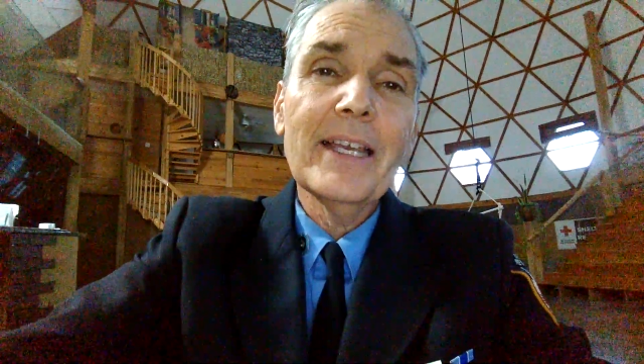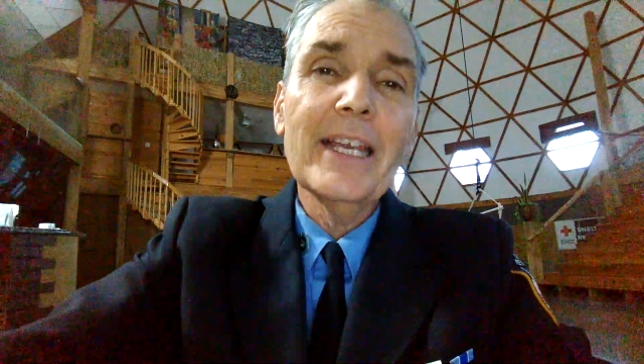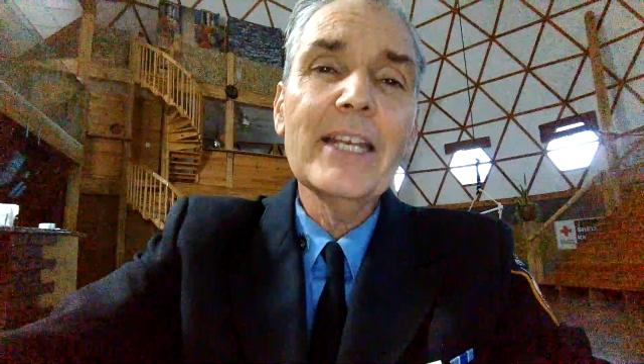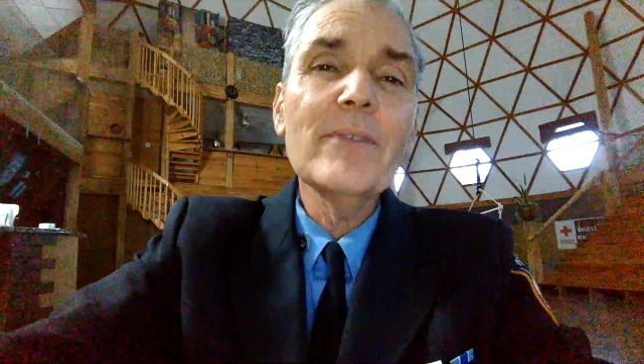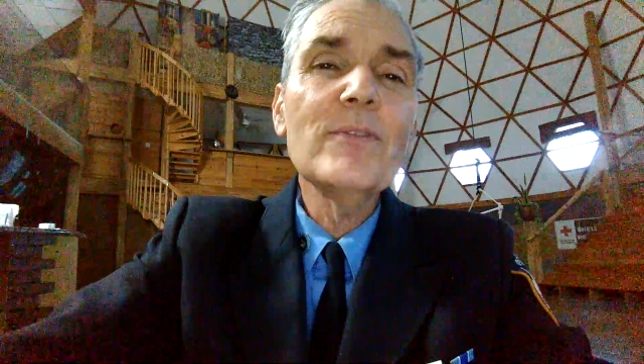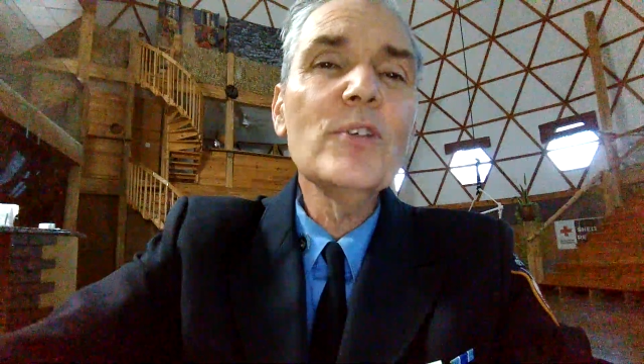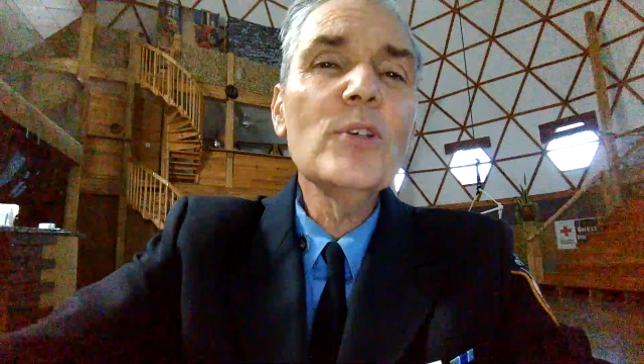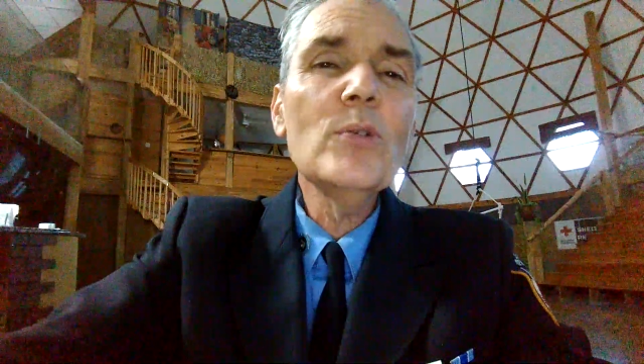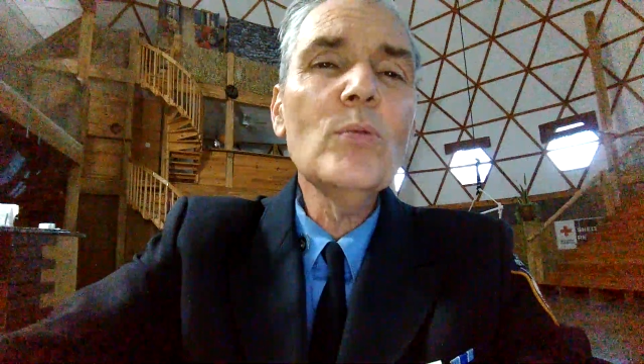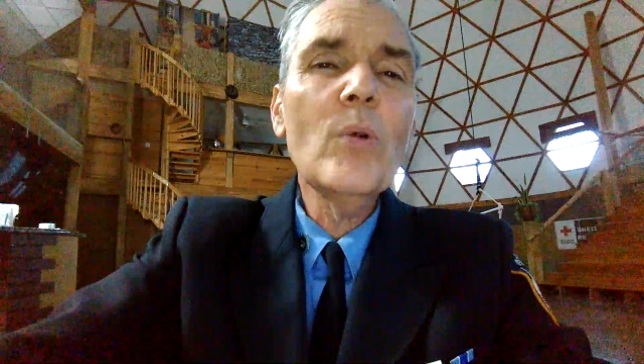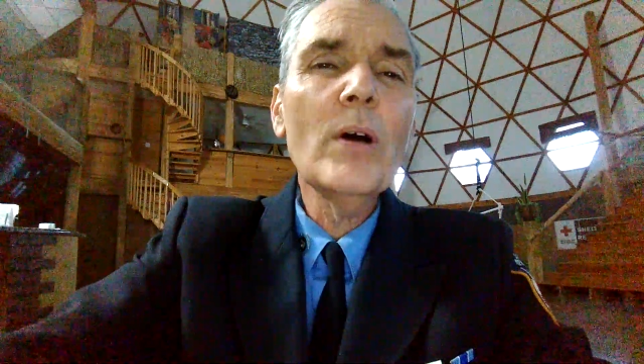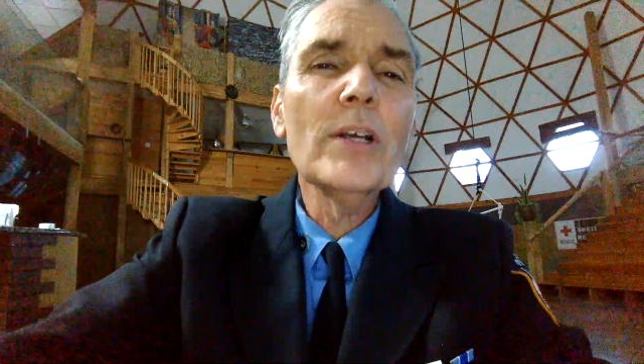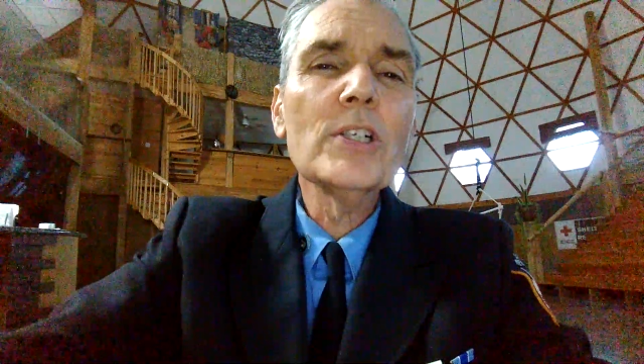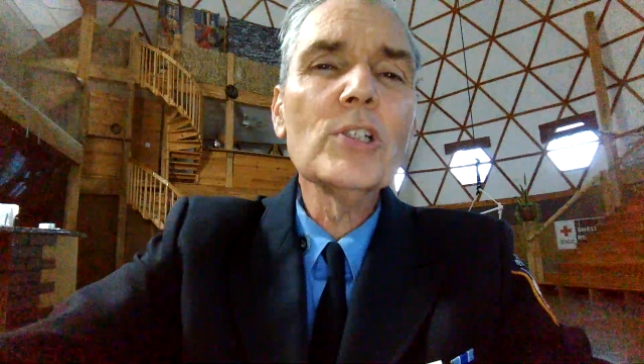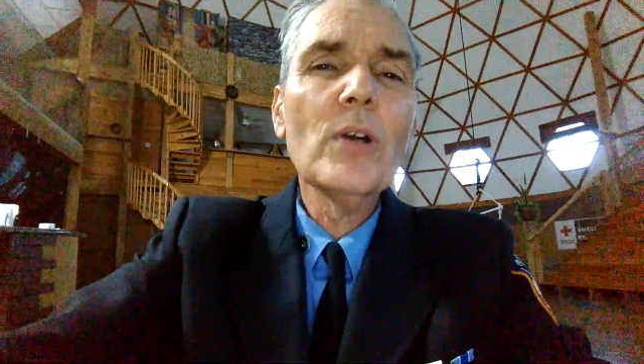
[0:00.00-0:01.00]
And if you
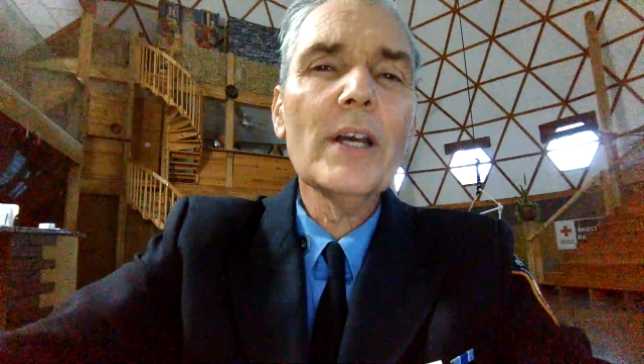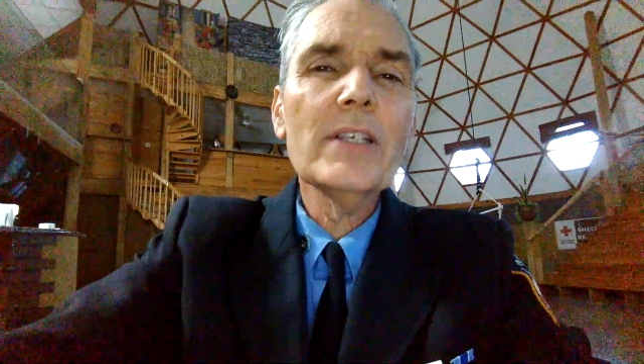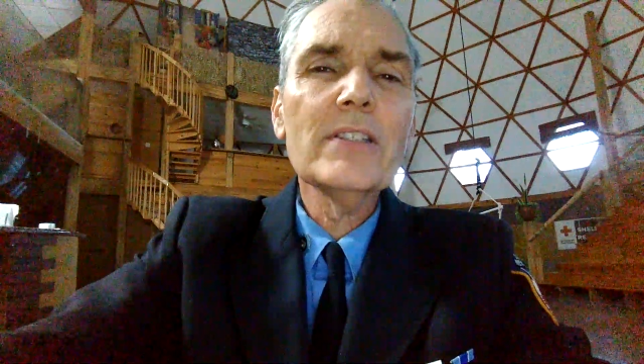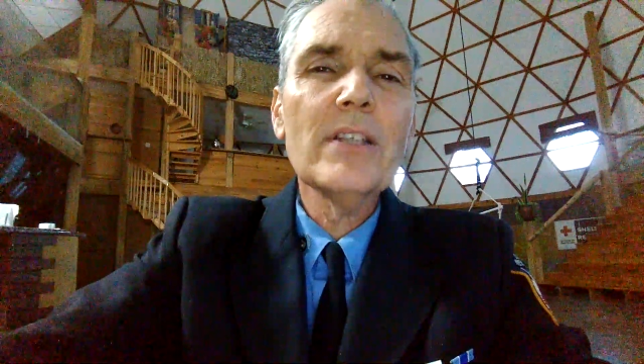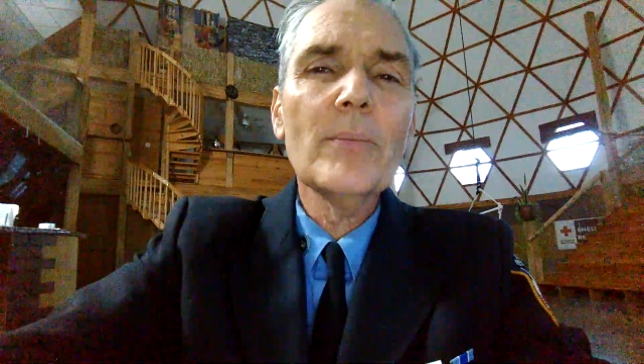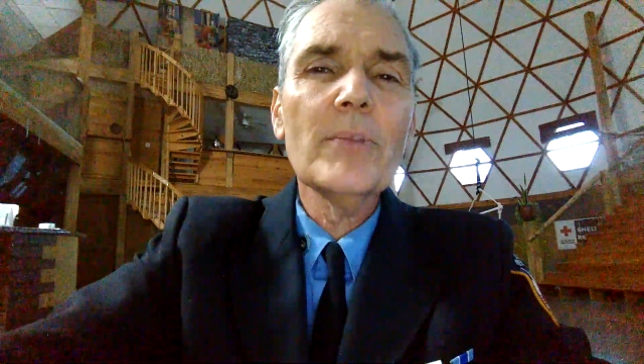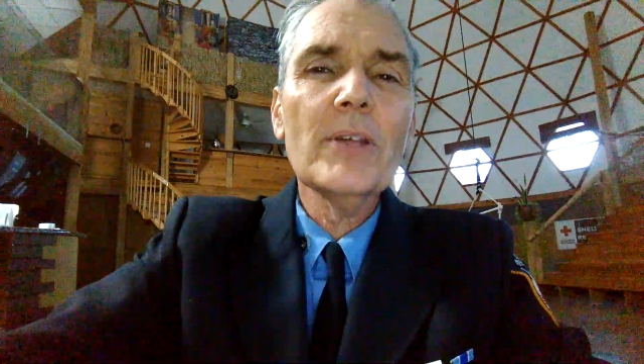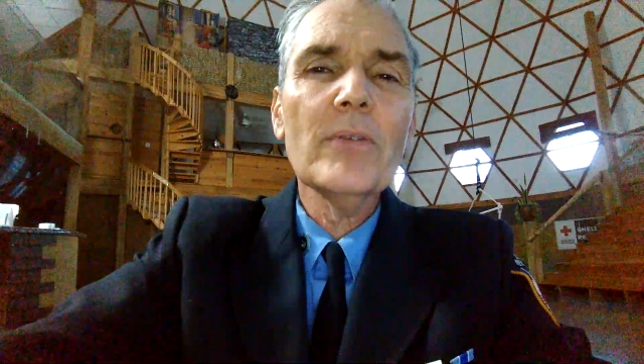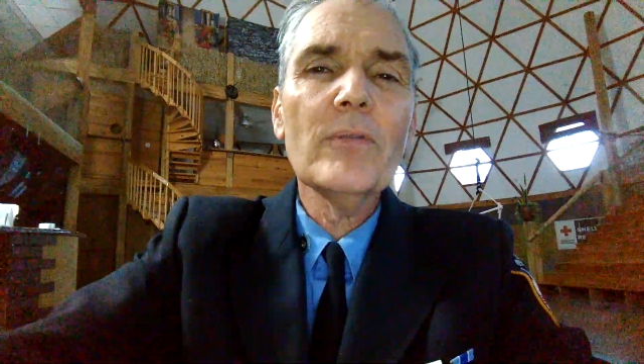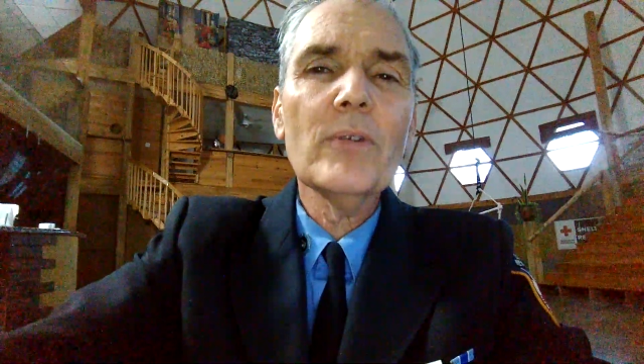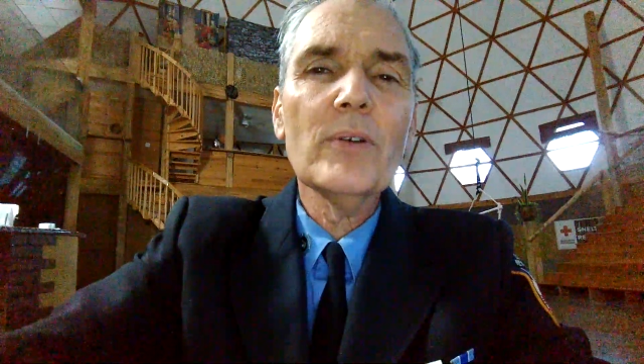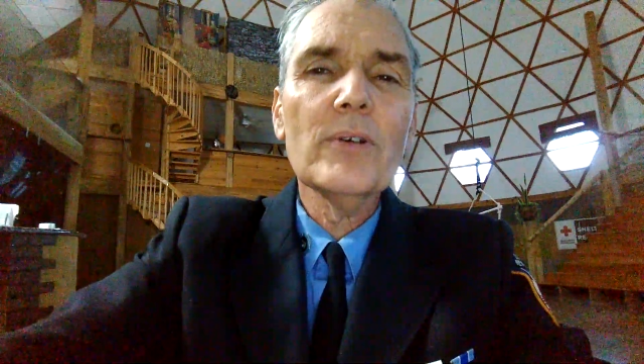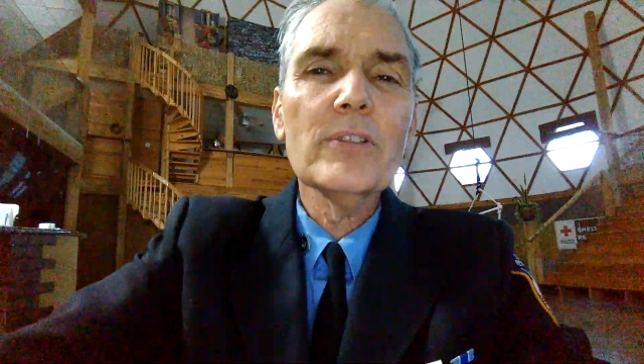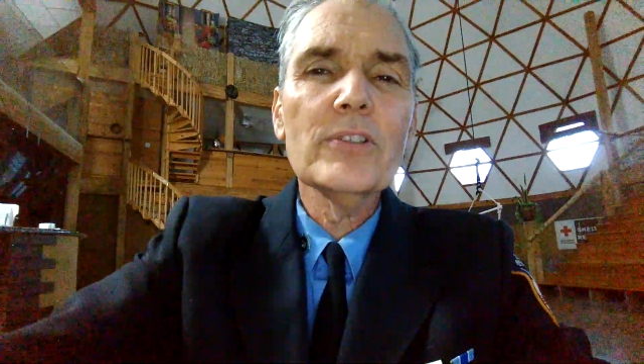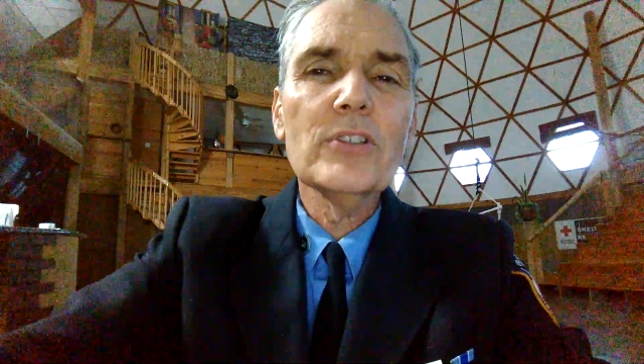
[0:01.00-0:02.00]
want to try something
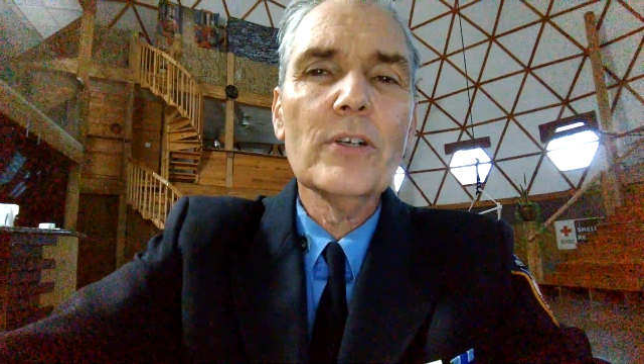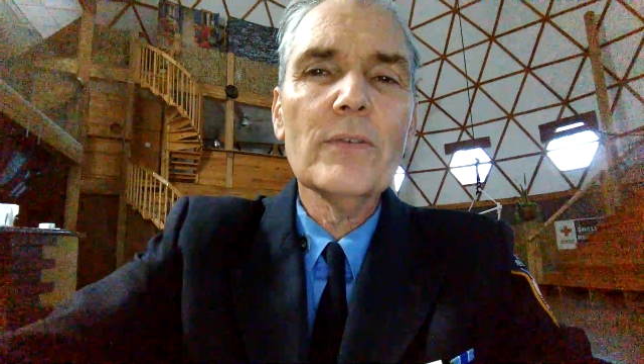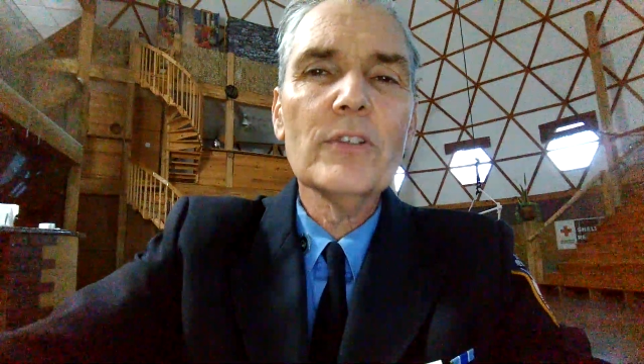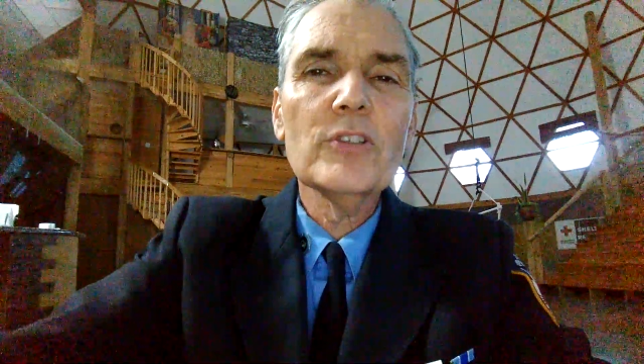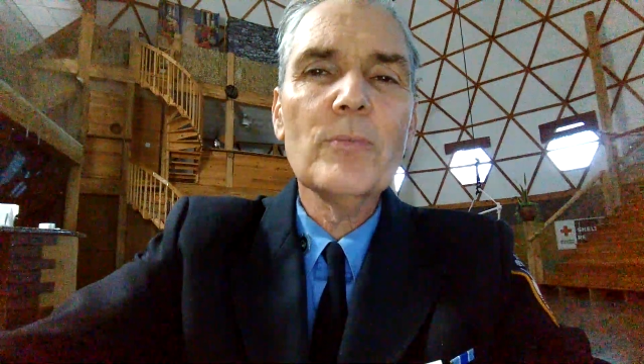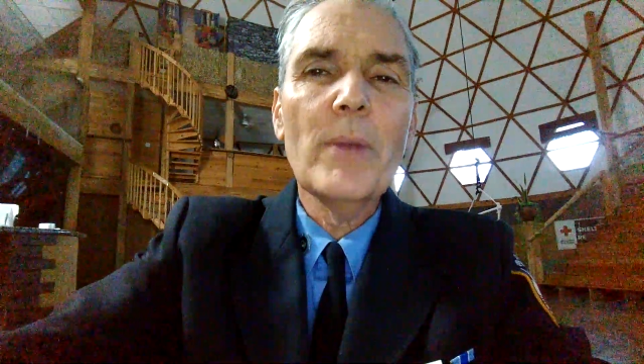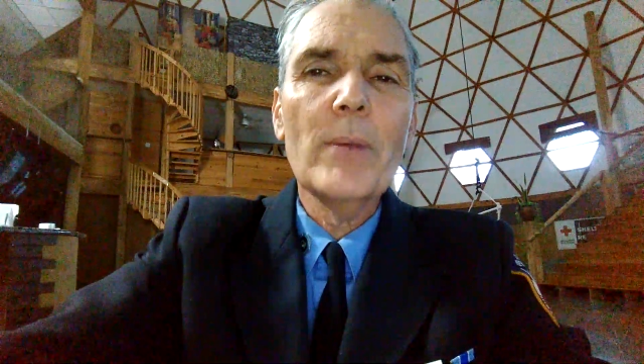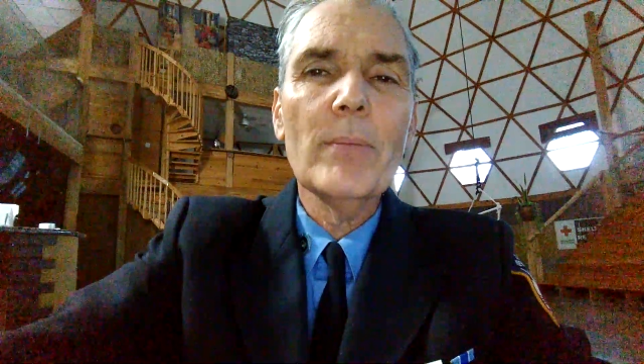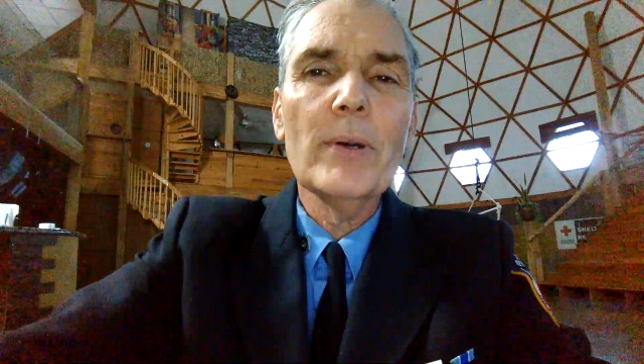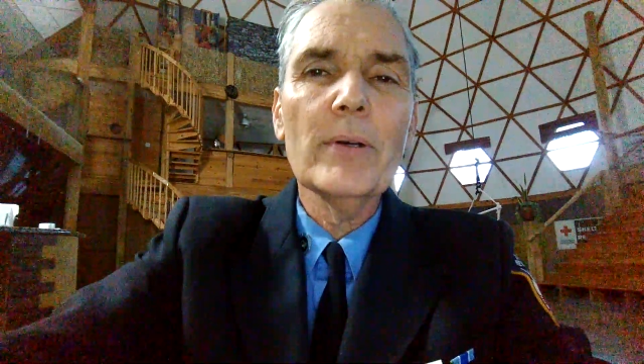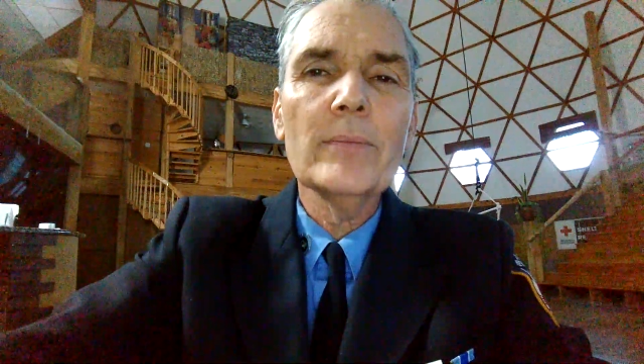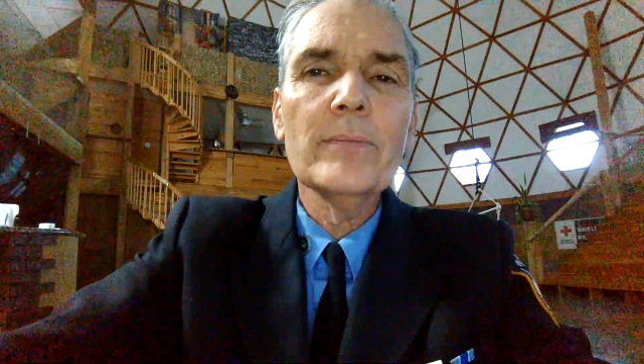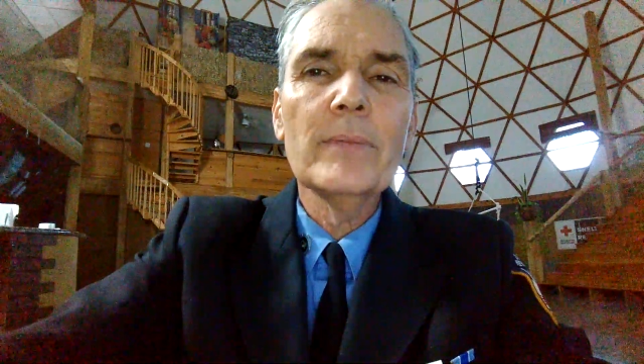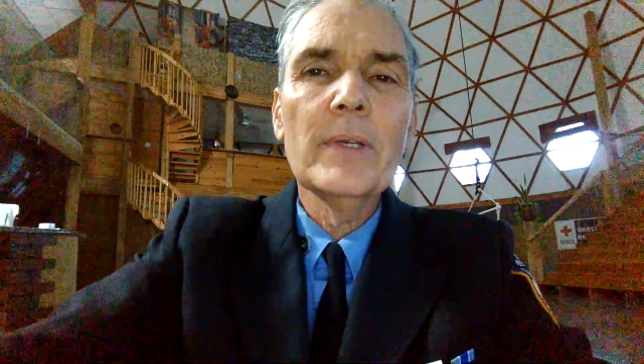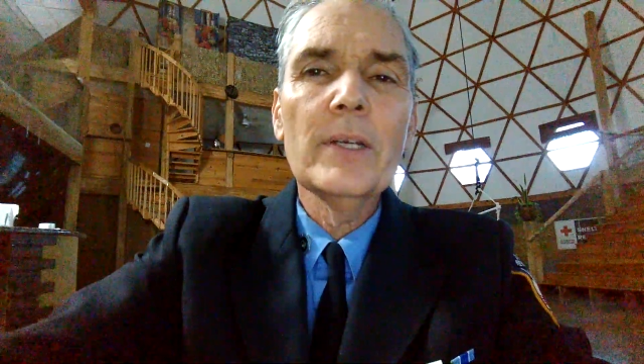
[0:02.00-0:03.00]
for a service member